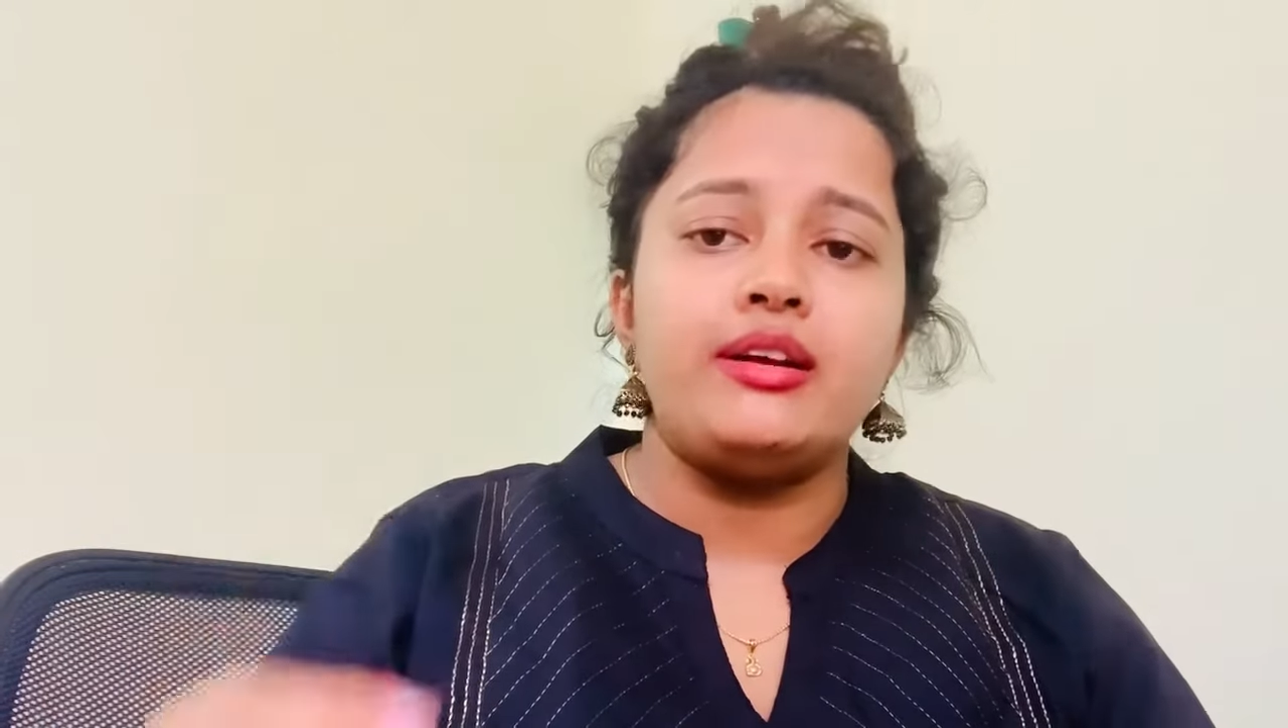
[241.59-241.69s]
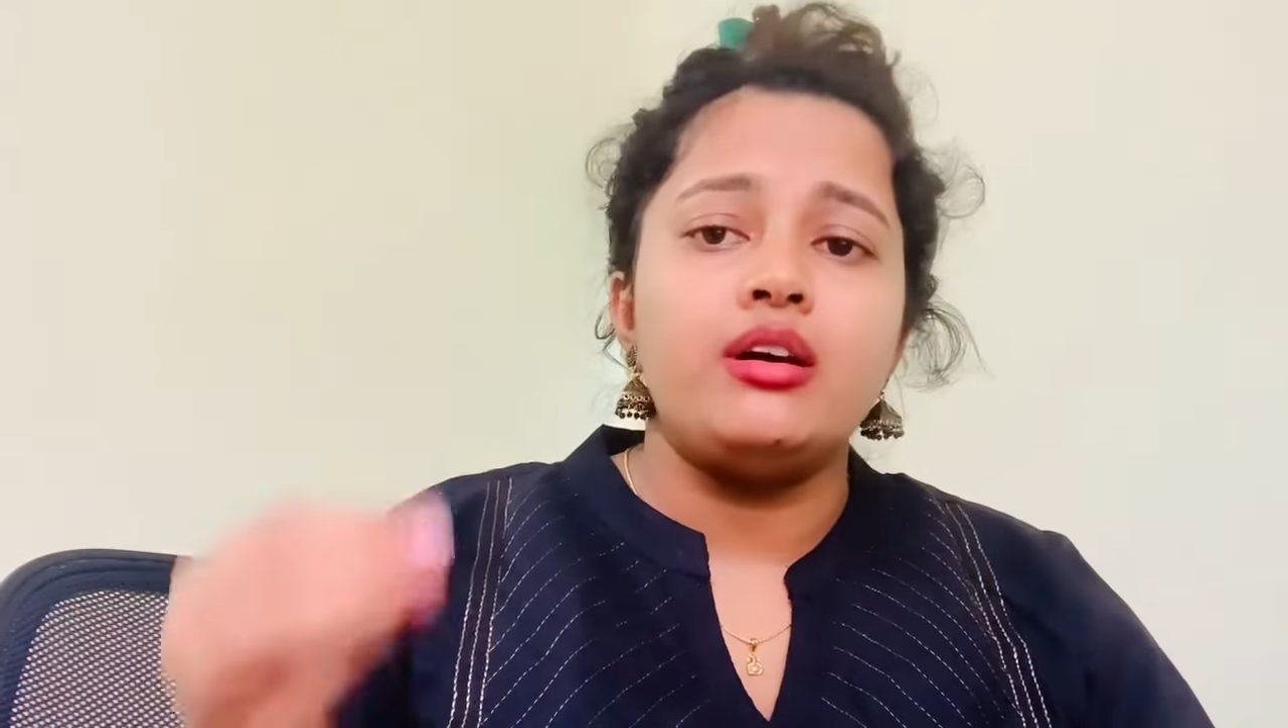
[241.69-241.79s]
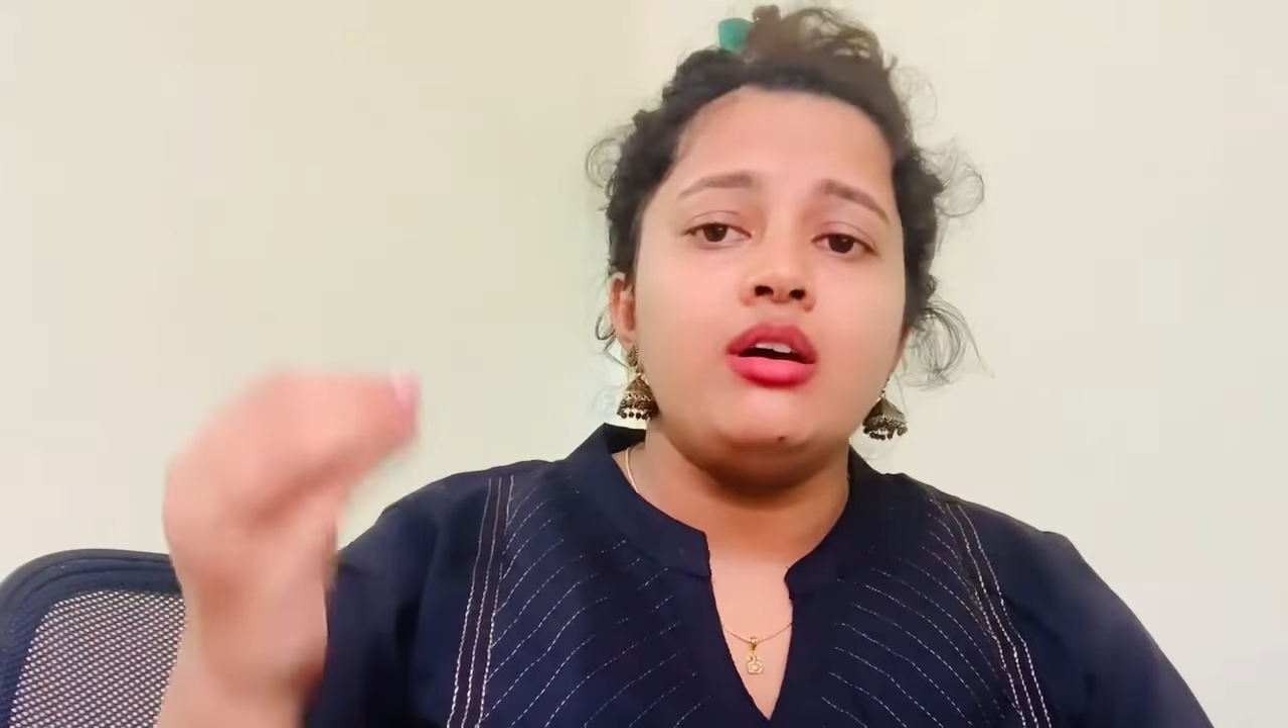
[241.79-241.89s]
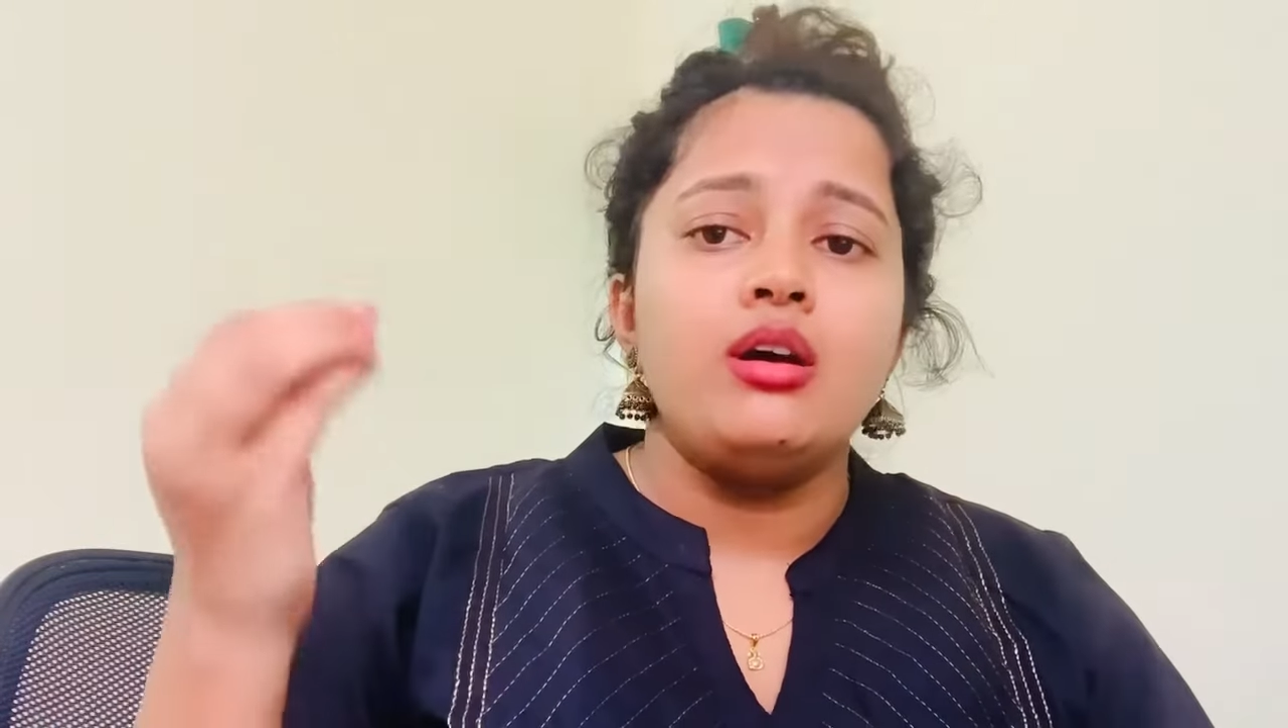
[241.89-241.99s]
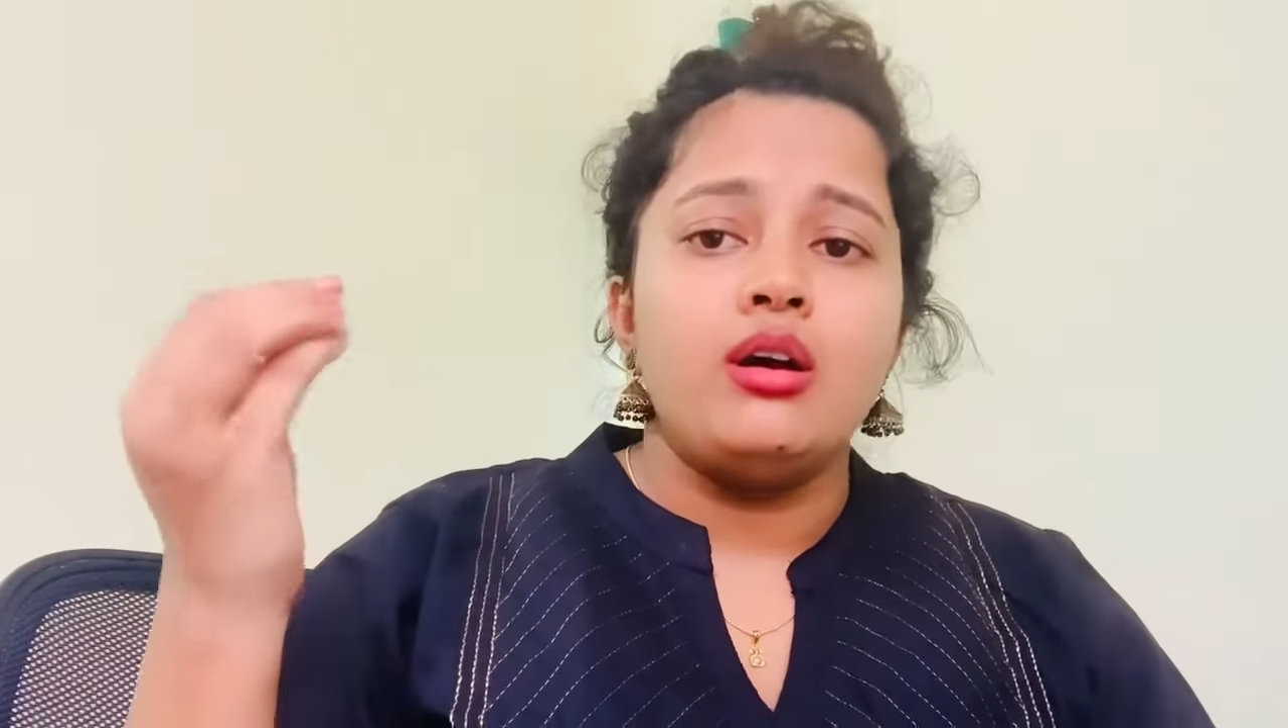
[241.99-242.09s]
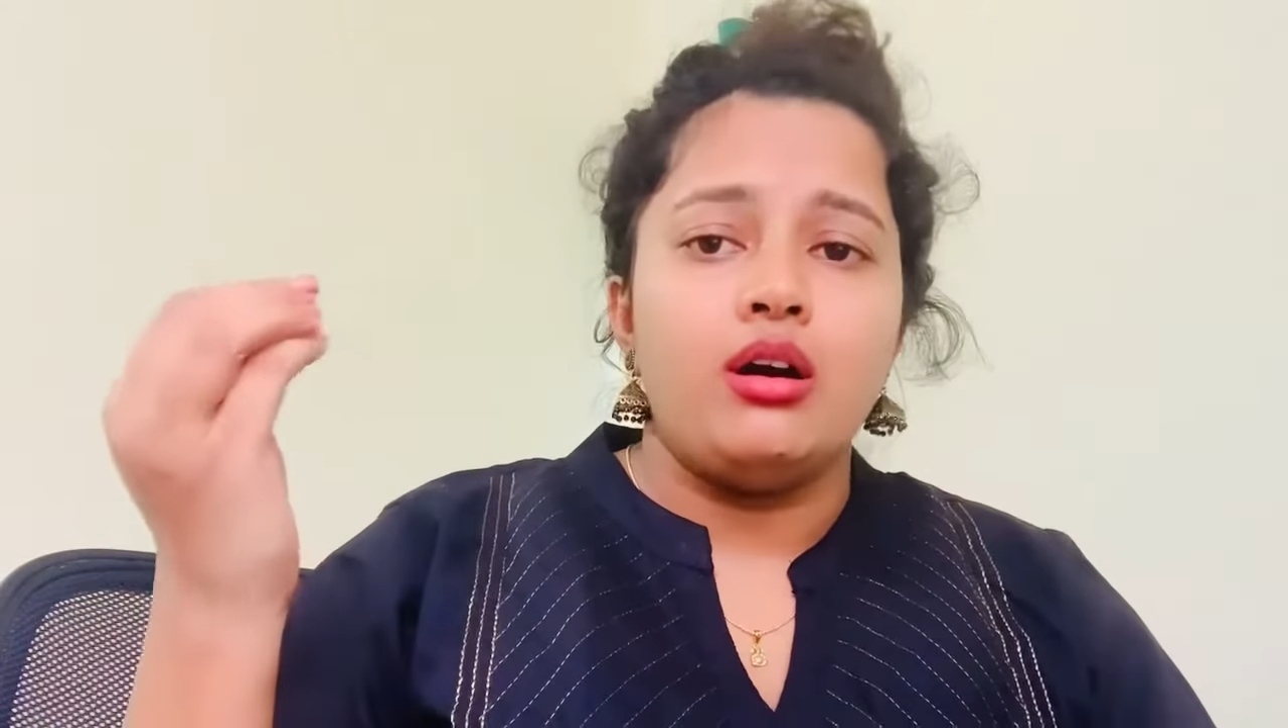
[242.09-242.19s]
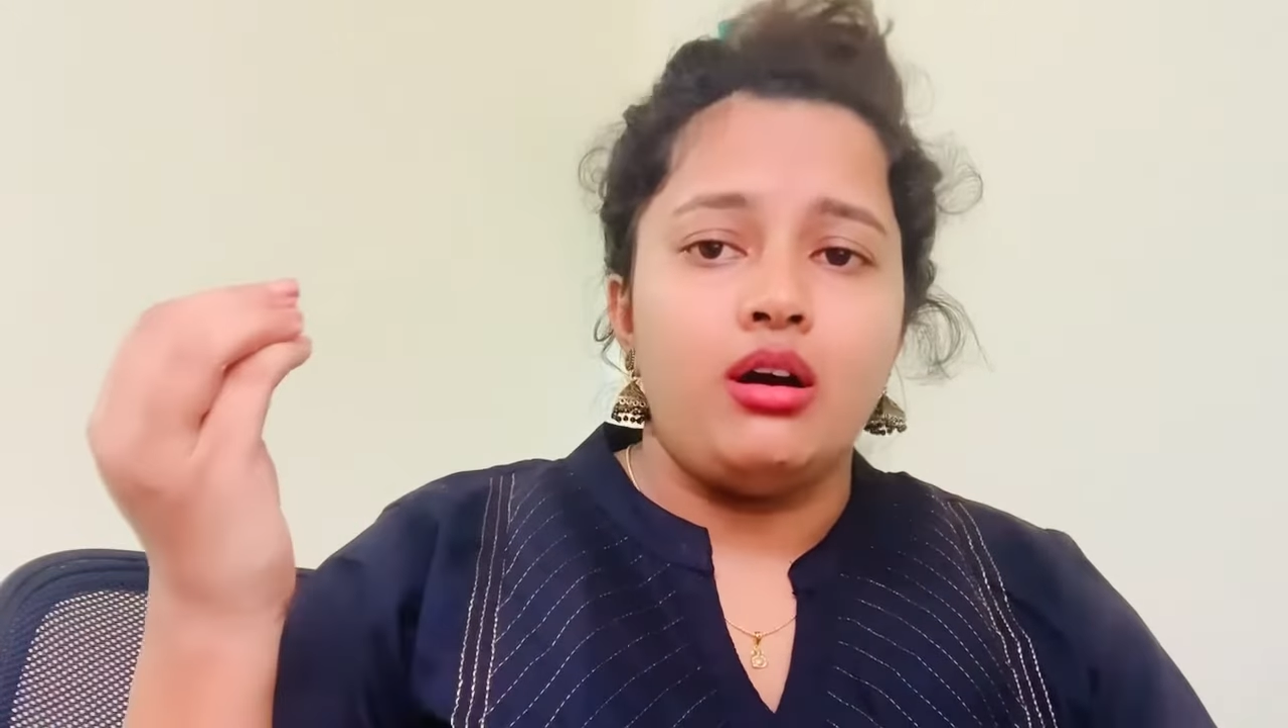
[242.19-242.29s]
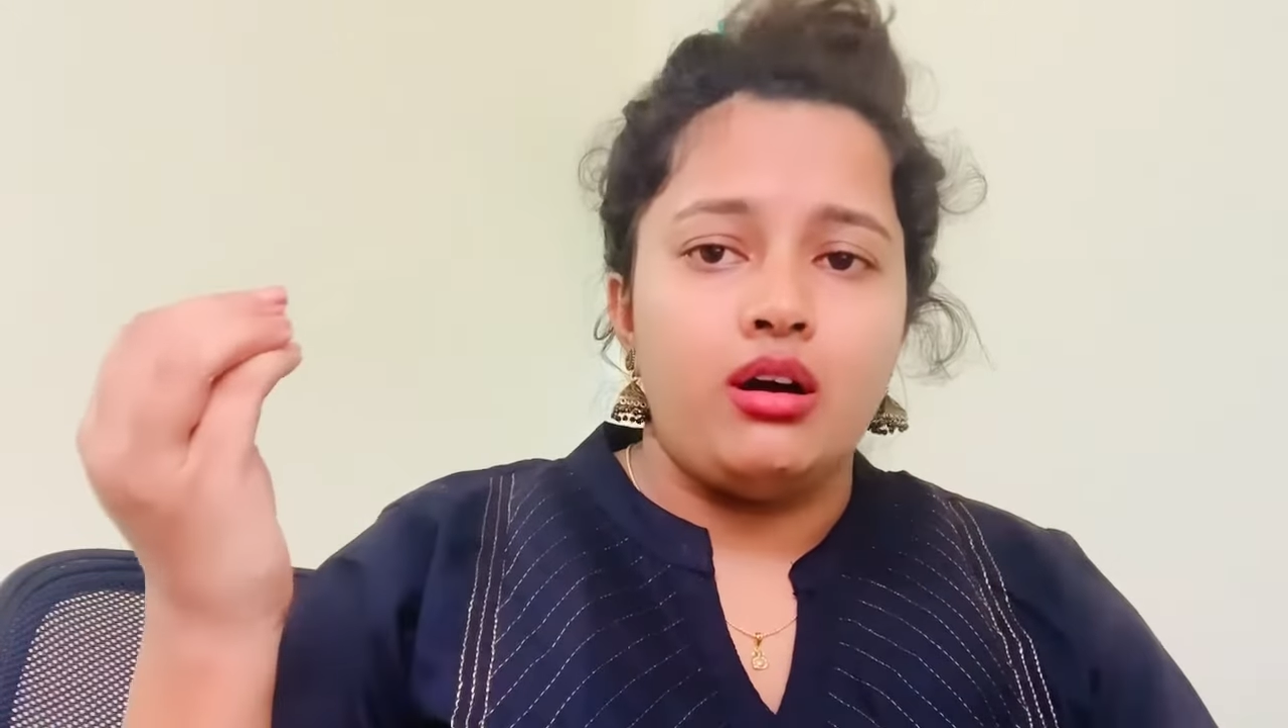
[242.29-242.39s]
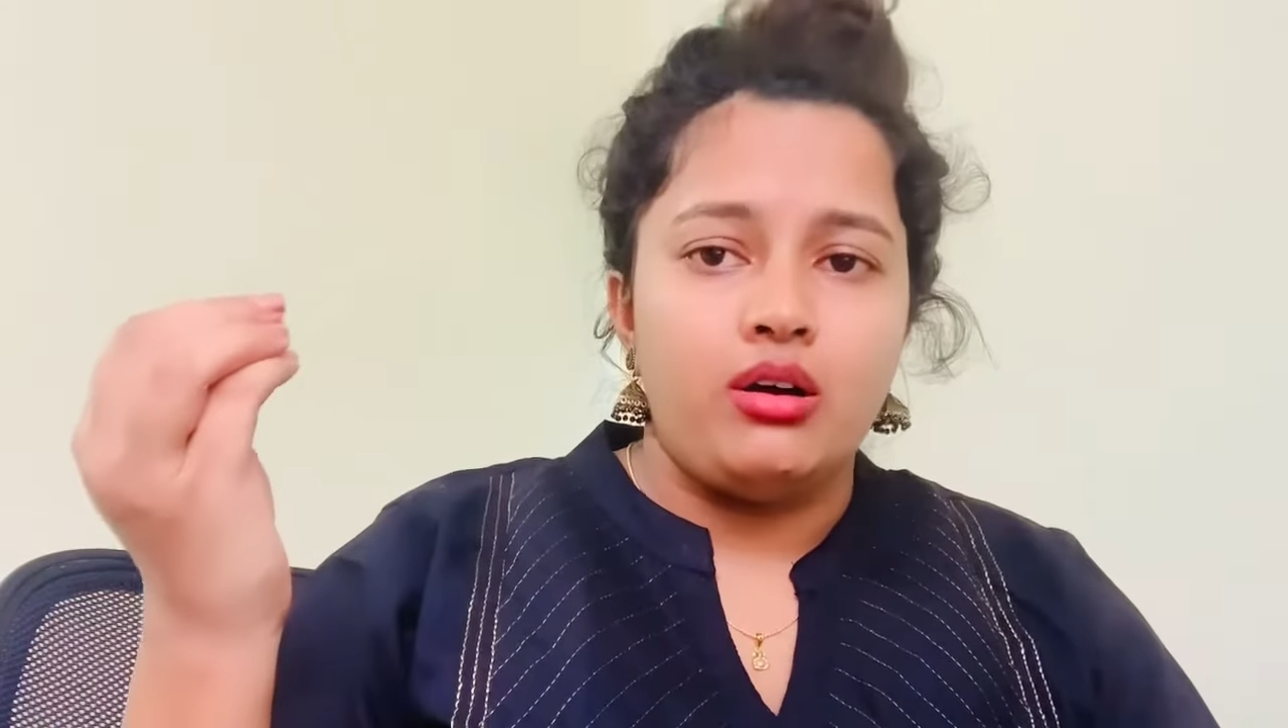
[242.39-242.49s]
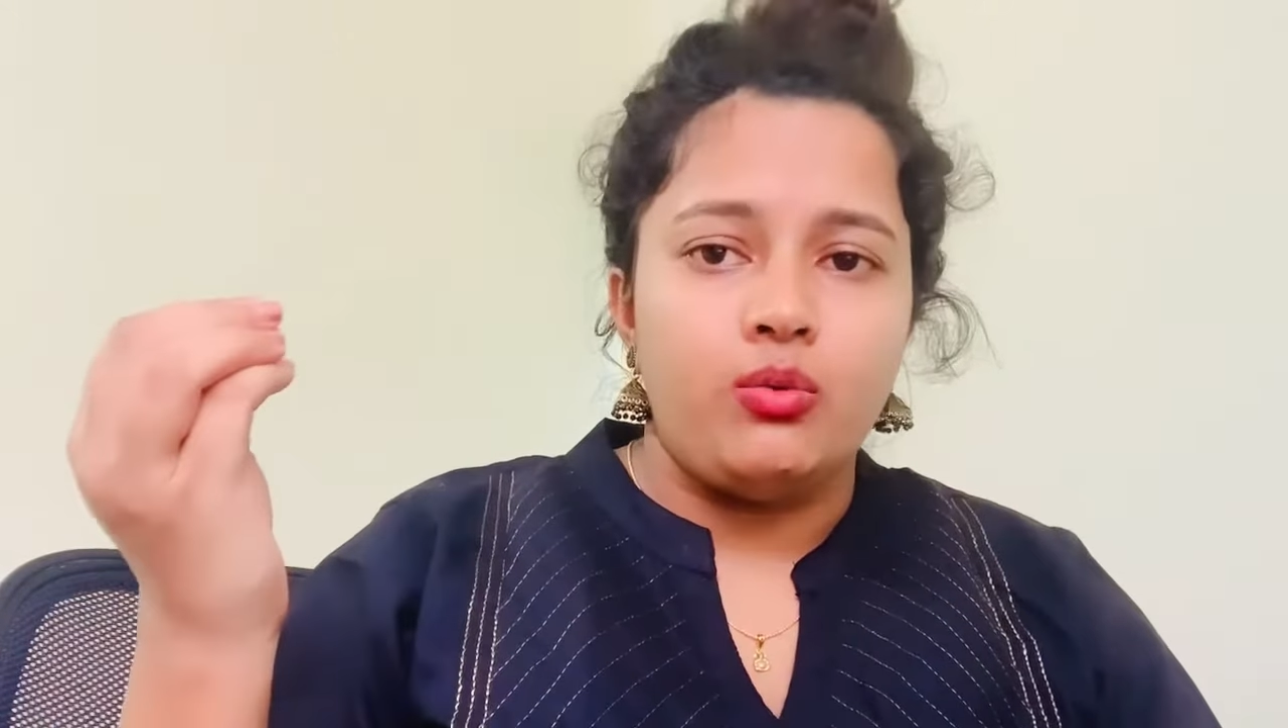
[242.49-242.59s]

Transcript: a